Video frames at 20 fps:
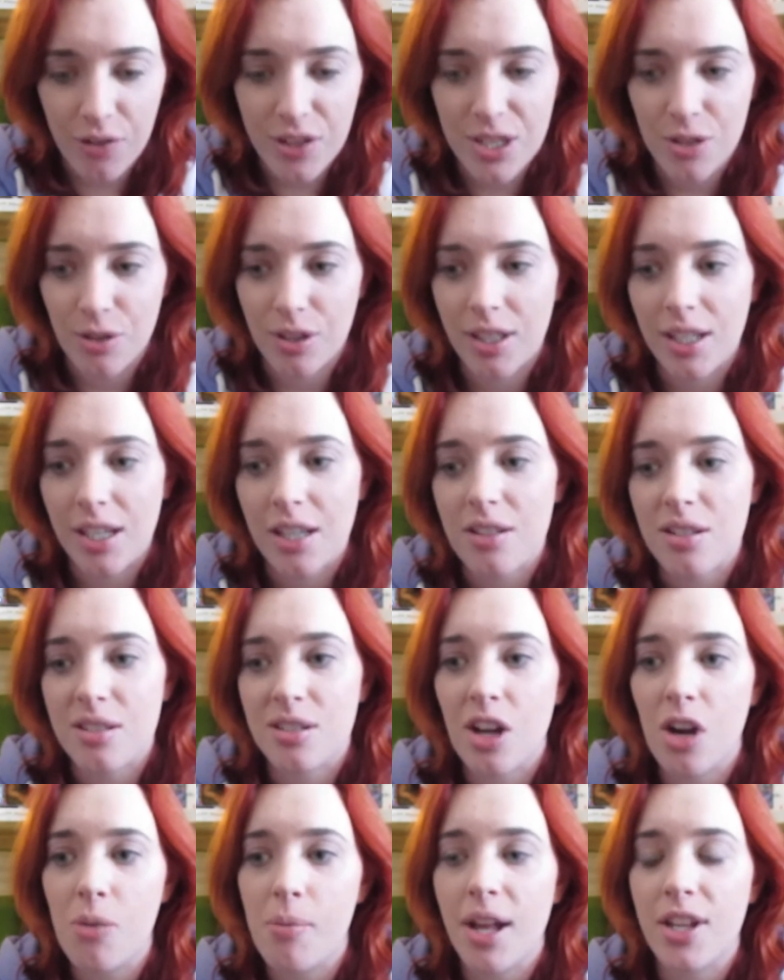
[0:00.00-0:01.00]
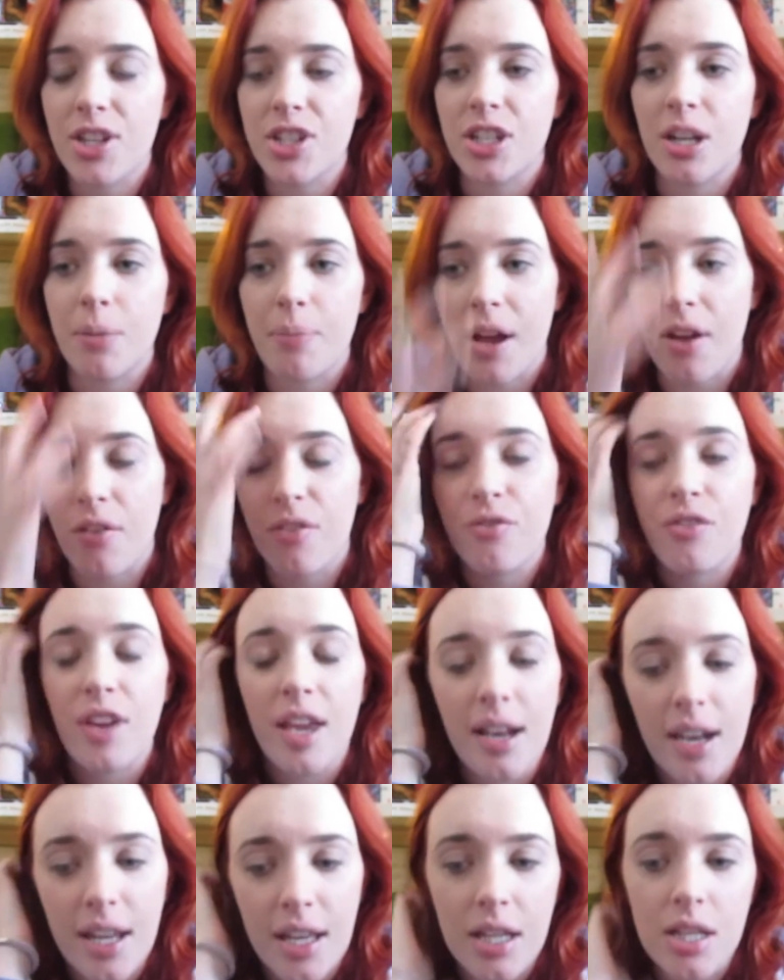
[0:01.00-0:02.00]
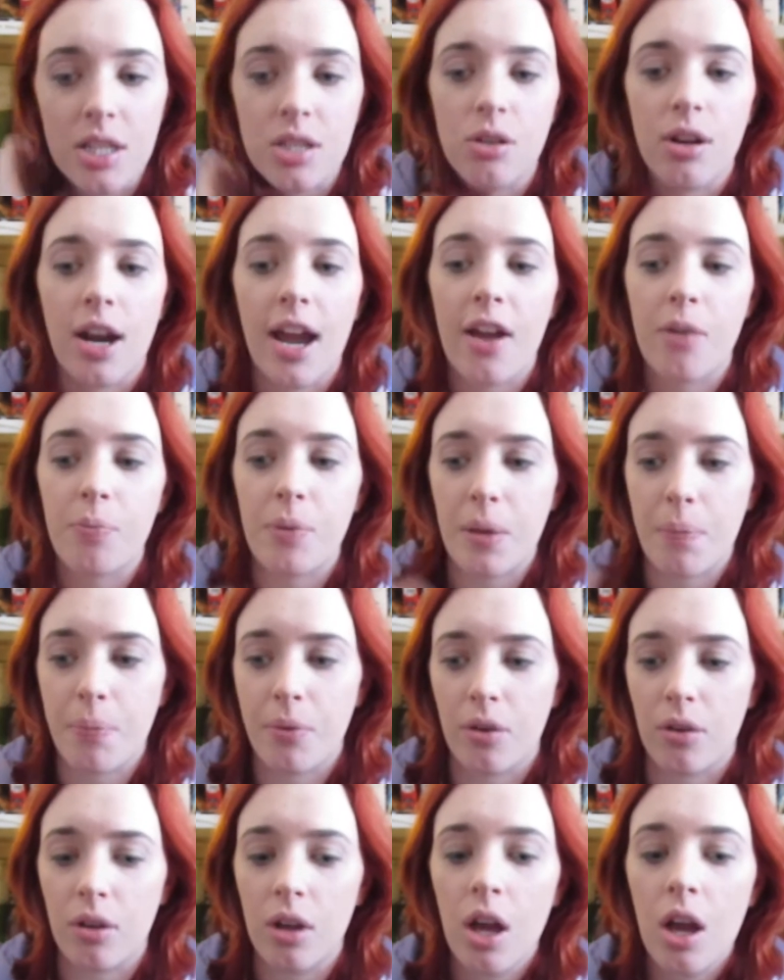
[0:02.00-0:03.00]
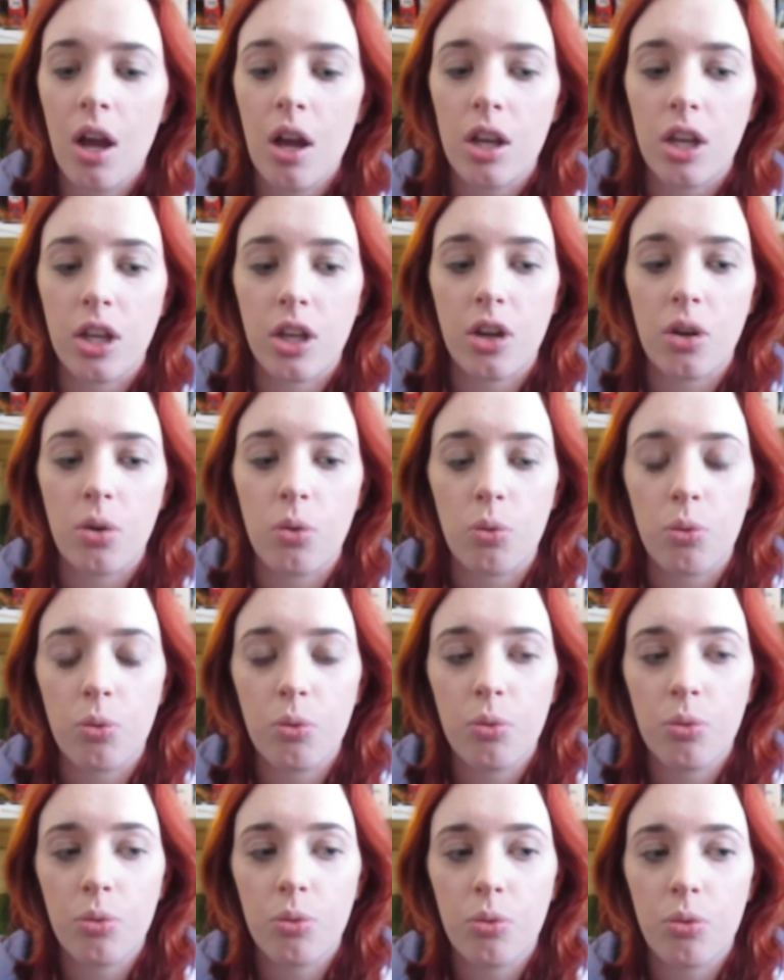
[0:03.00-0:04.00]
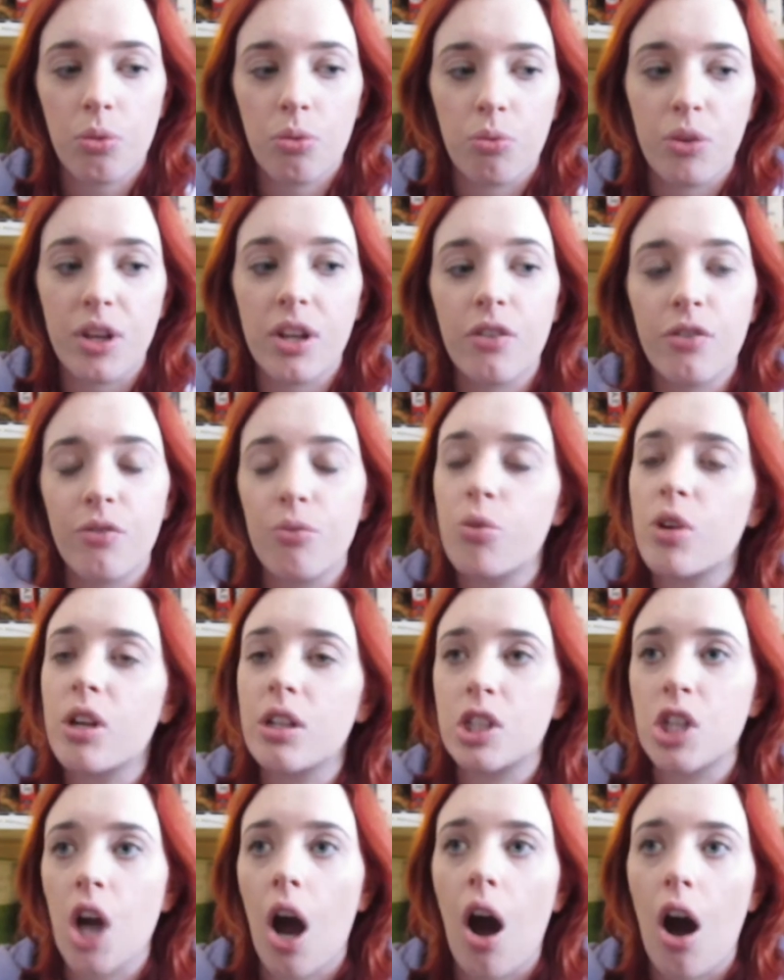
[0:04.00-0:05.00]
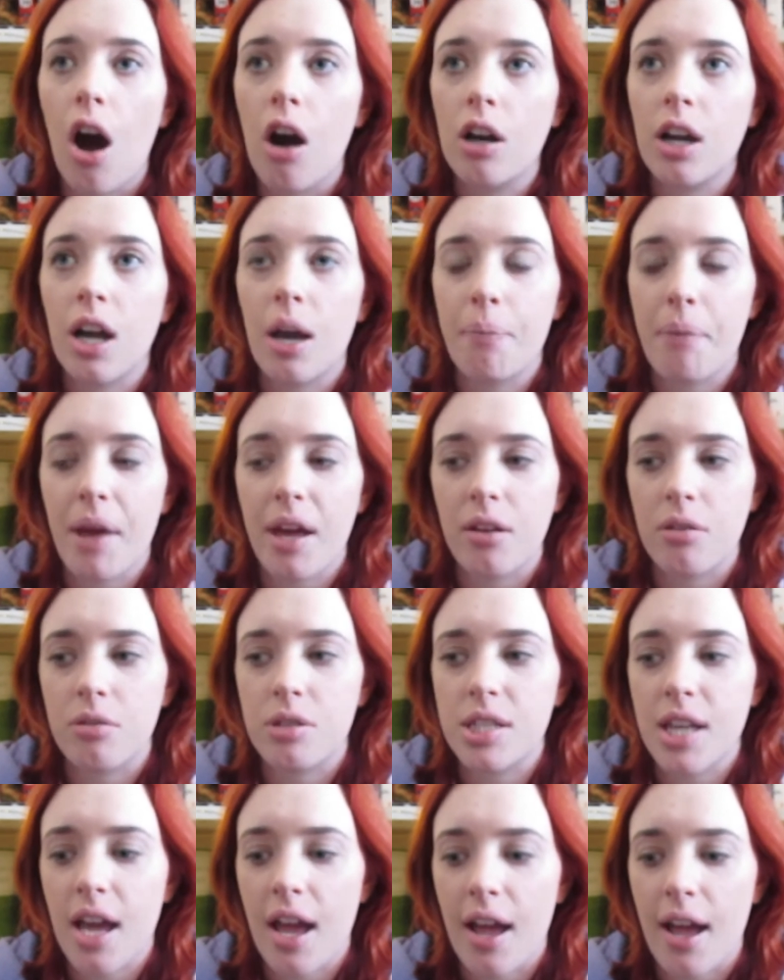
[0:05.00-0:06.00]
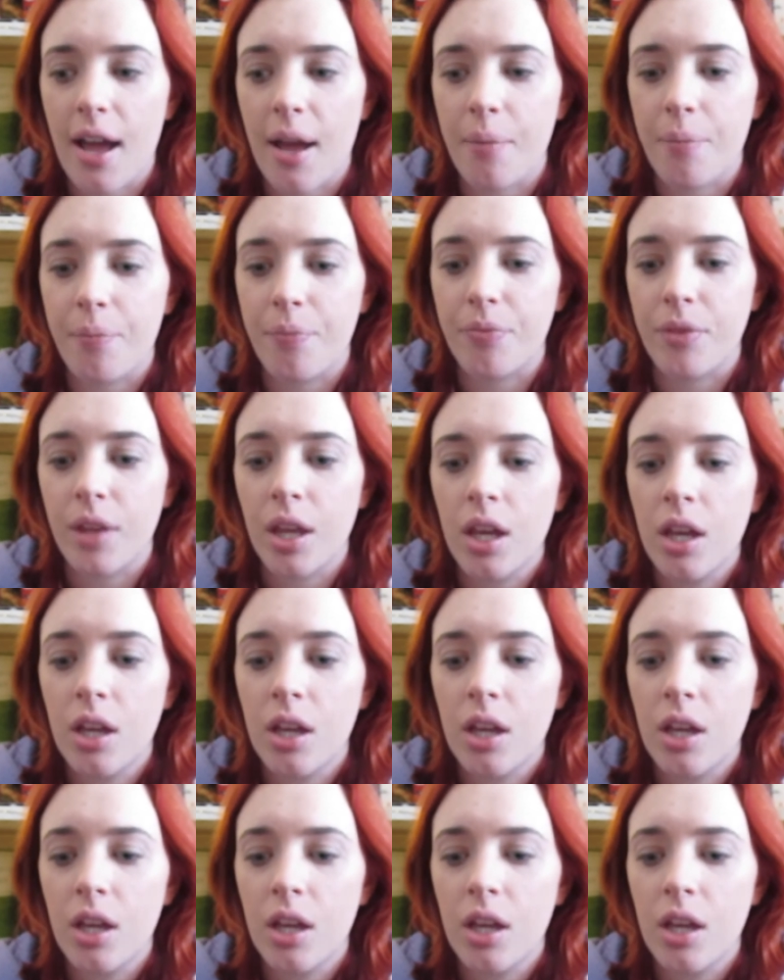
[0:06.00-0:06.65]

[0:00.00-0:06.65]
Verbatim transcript: suddenly there's no mention about feelings or how people you know real real talk about um,